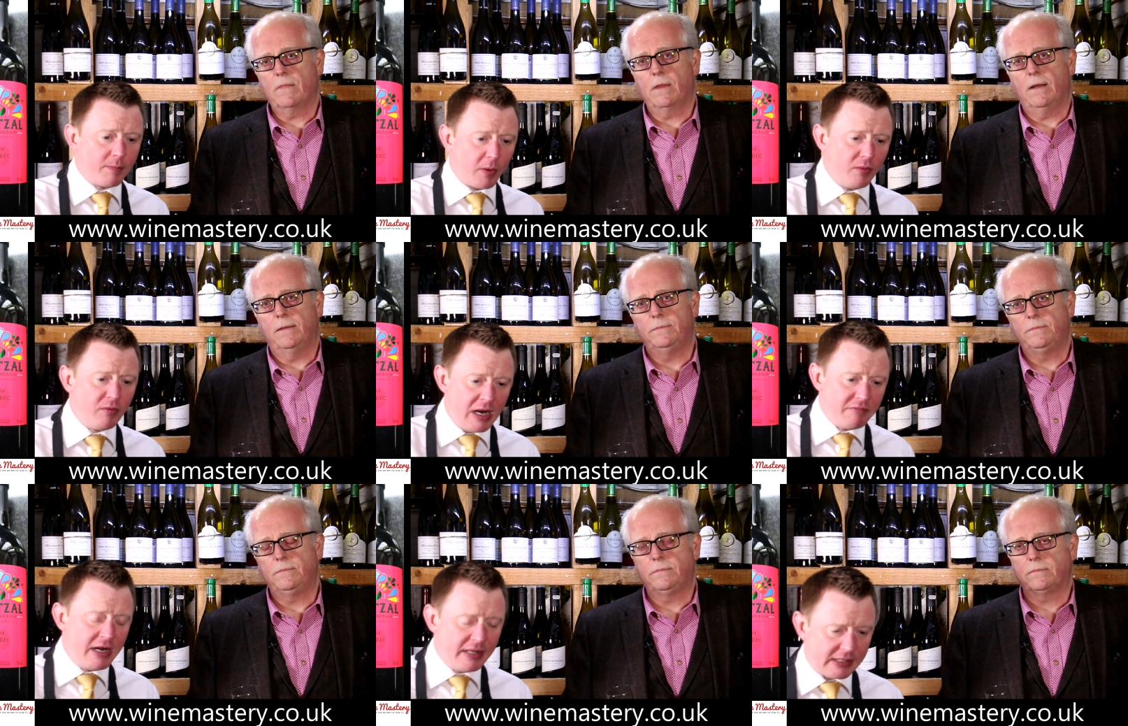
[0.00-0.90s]
Speaker 1: probably
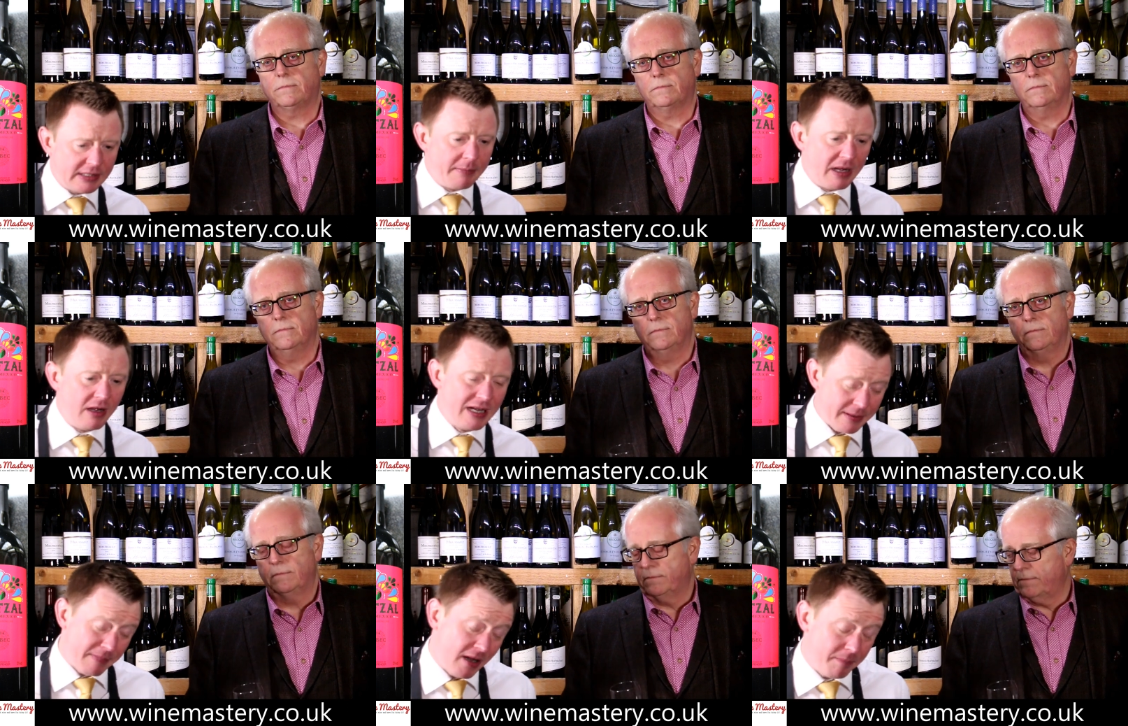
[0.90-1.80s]
rate this as a Mal- as a
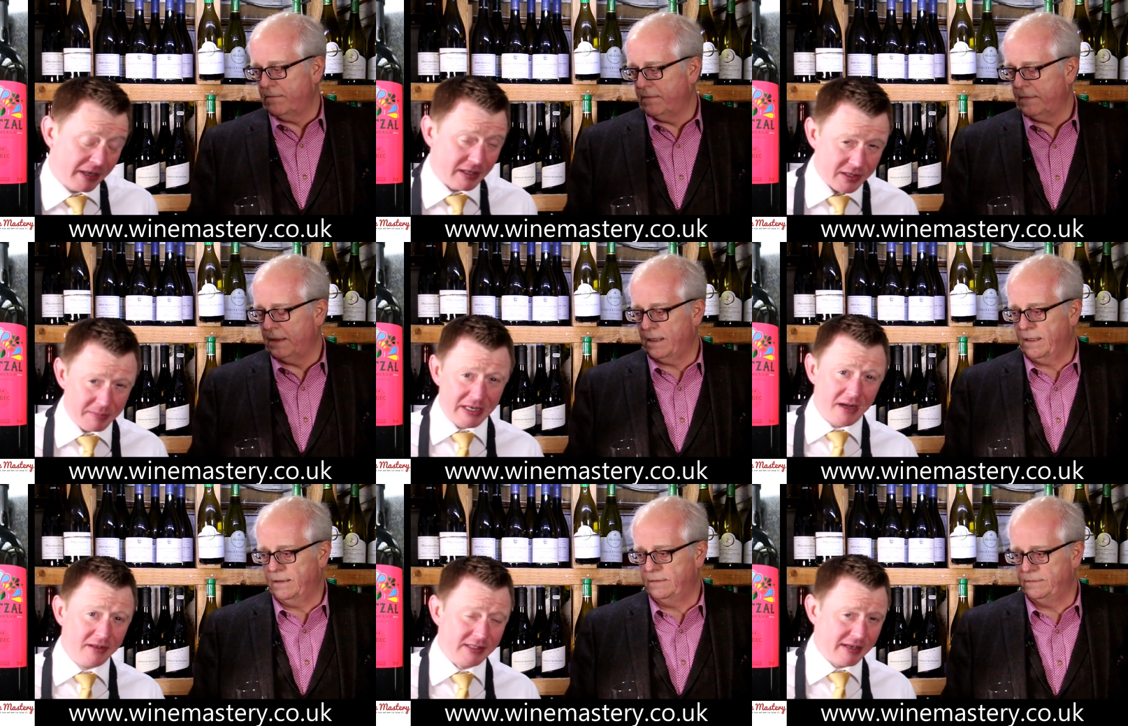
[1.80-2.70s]
Malbec. It's going to be
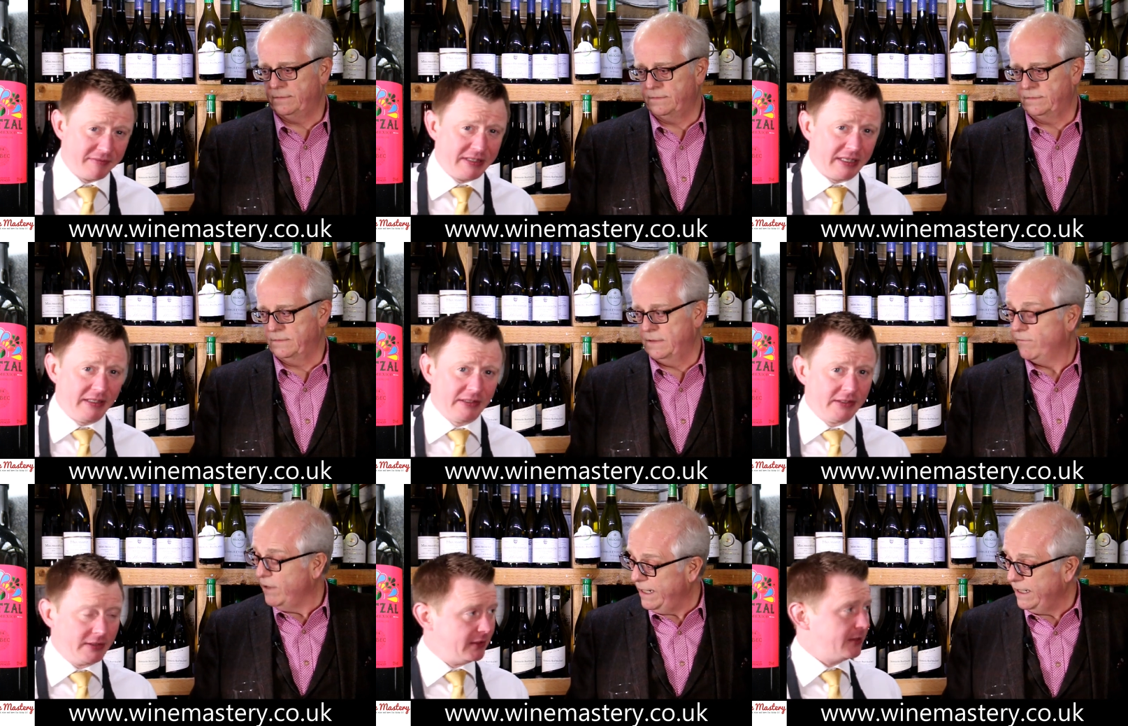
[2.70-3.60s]
down at seventy.
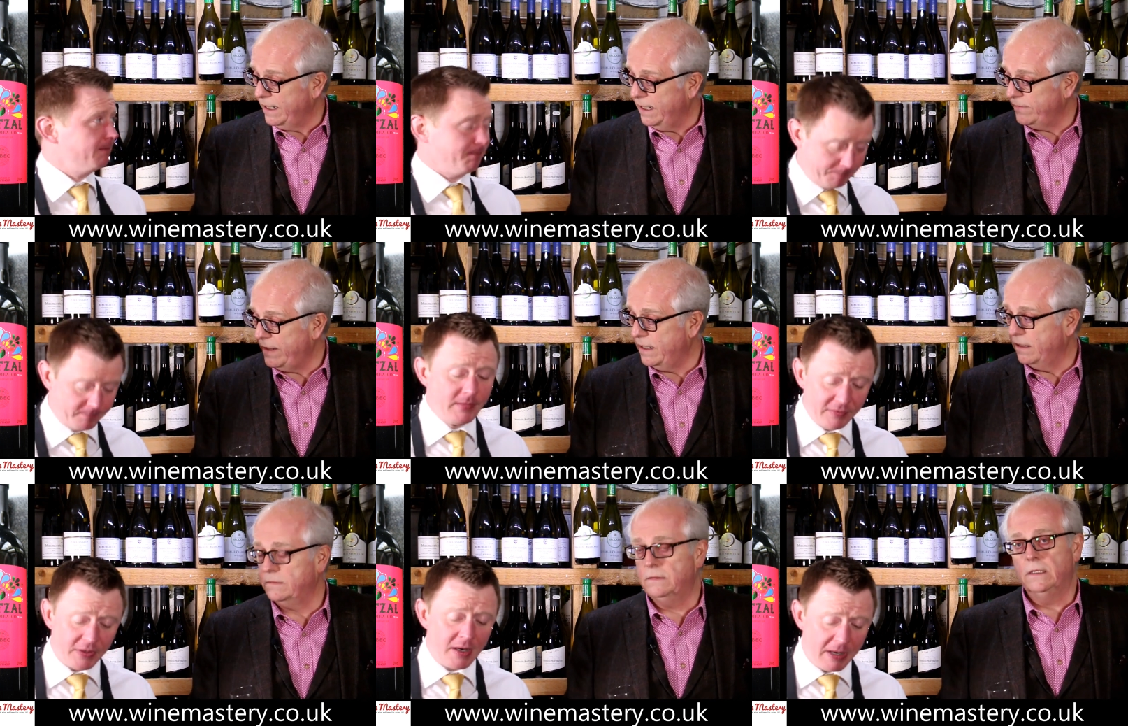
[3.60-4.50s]
Speaker 2: Really? Yeah,
Speaker 1: that low.
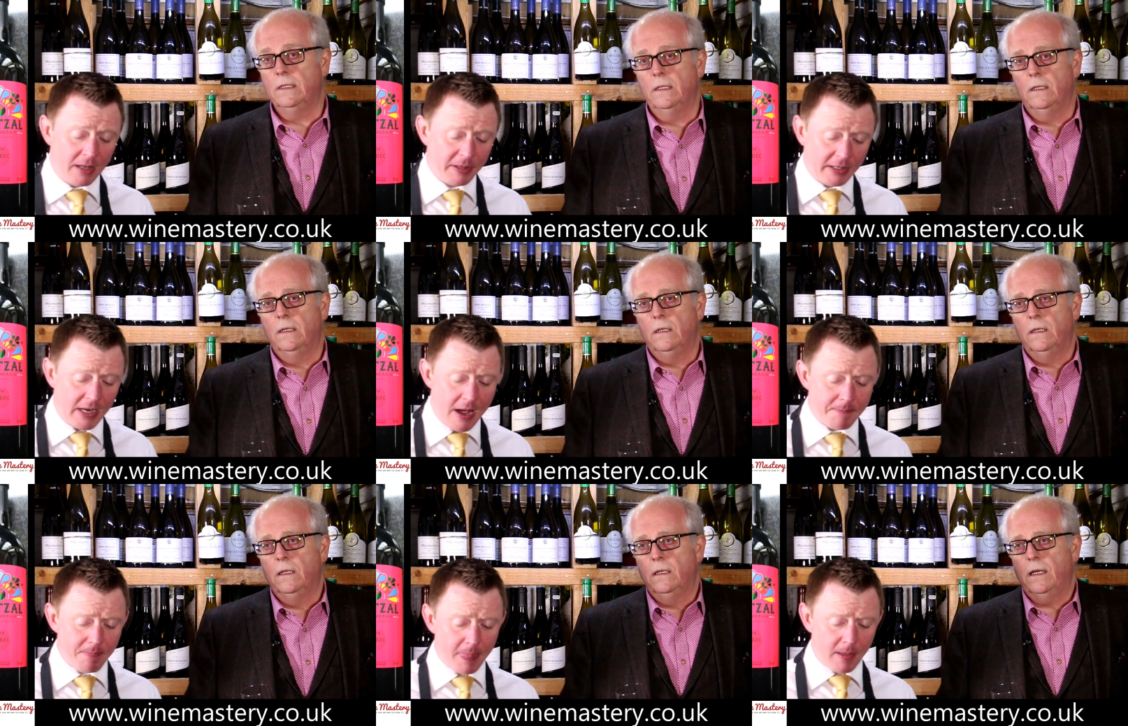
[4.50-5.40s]
For a Malbec, yeah.
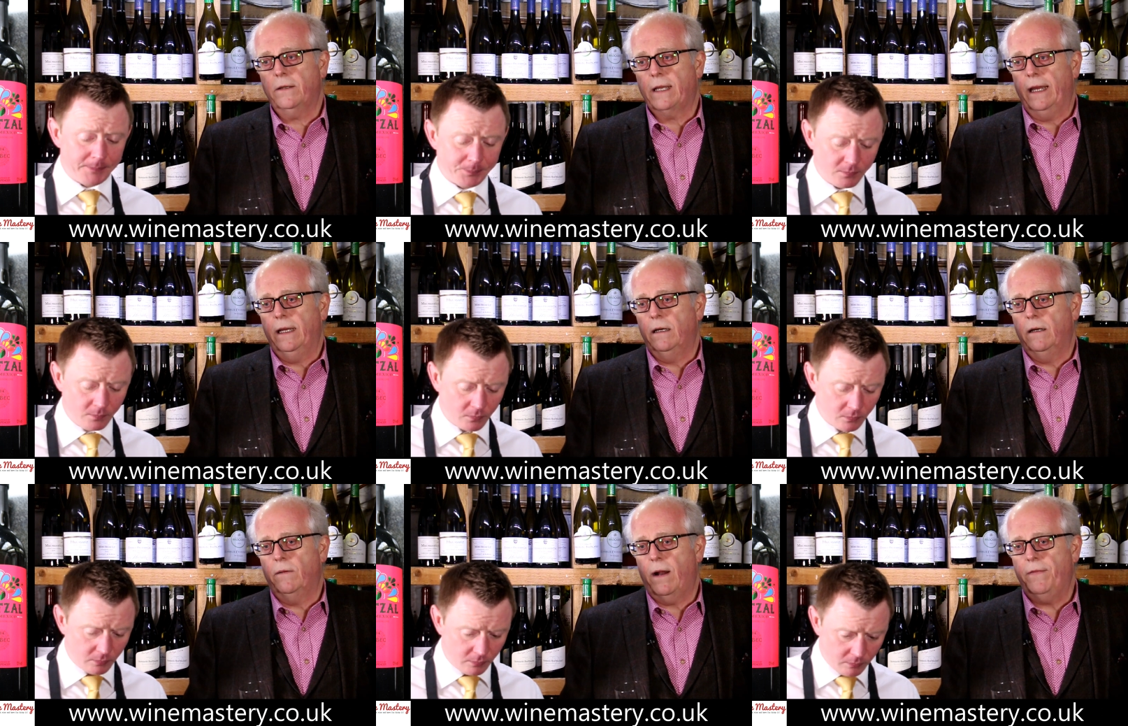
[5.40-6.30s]
Speaker 2: Okay.
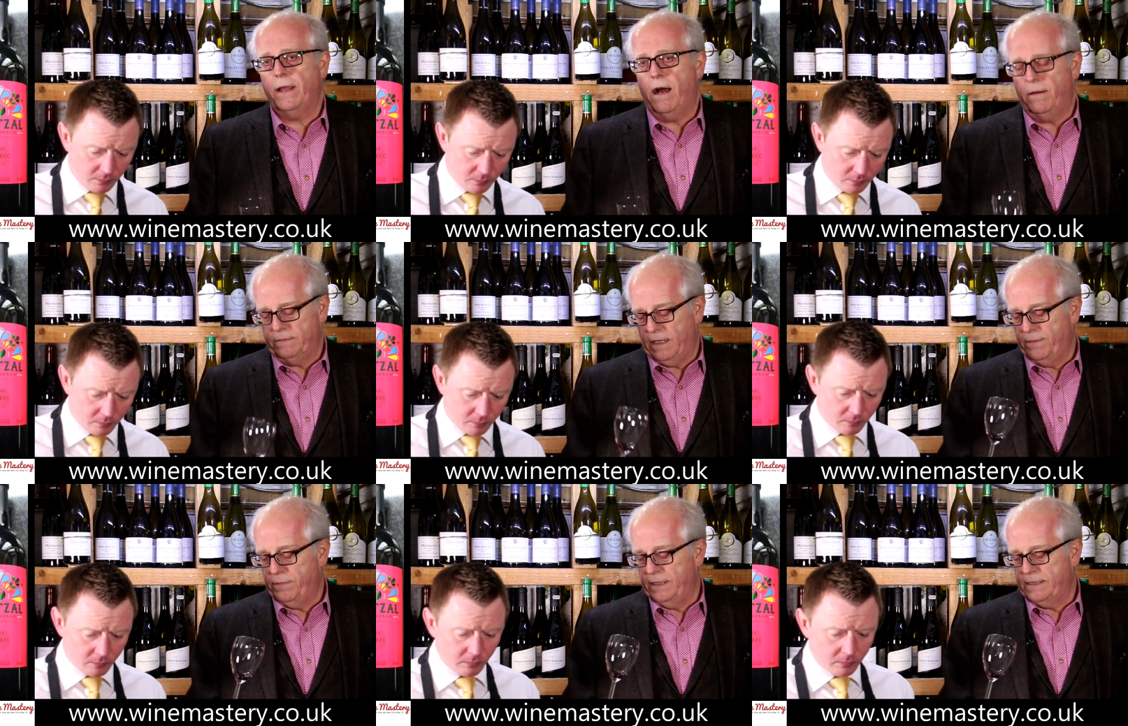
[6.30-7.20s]
Well, I think i
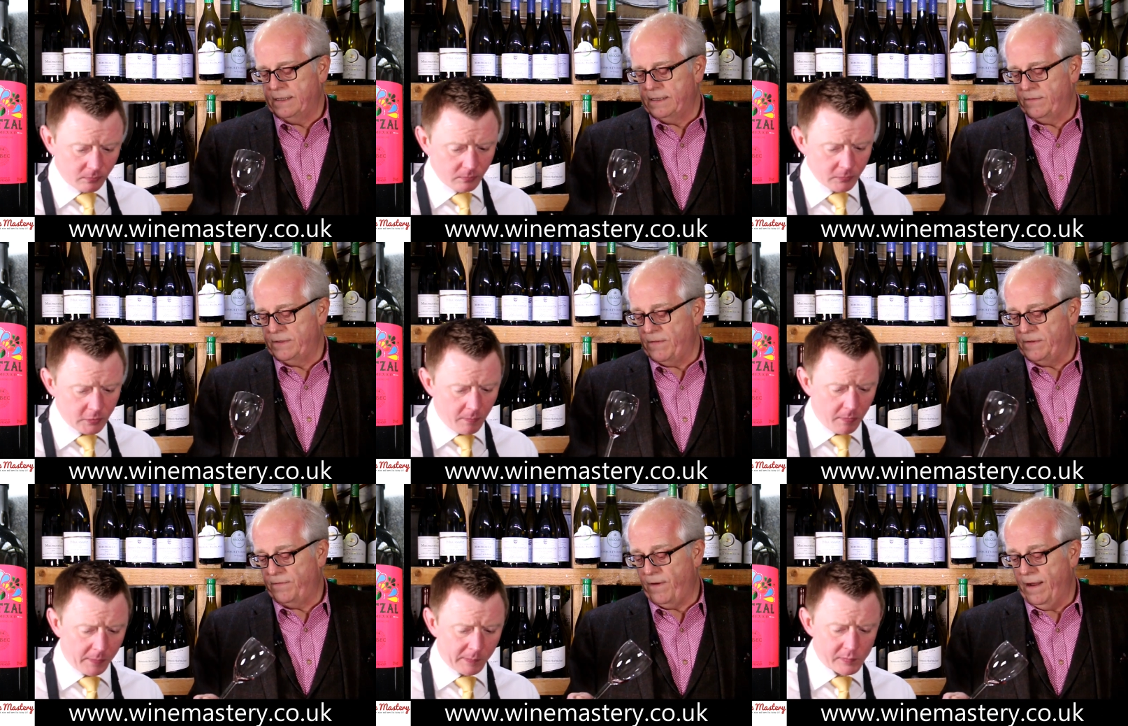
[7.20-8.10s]
would put this at
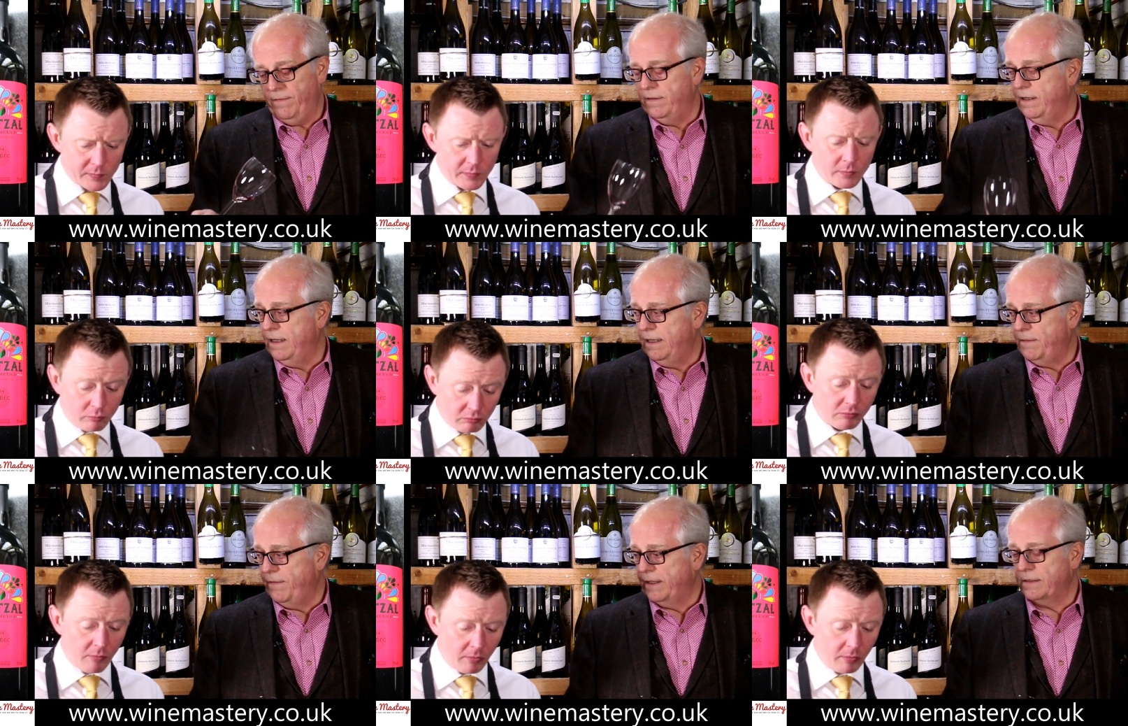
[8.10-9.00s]
75. Um,
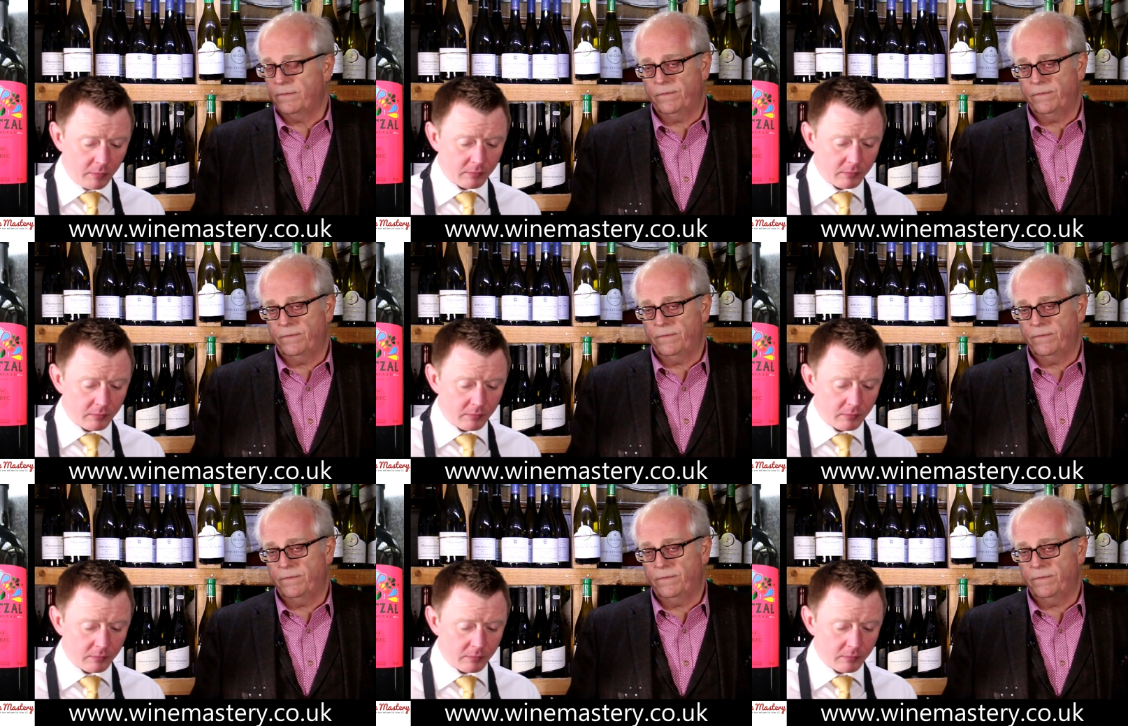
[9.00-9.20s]
I think it's a,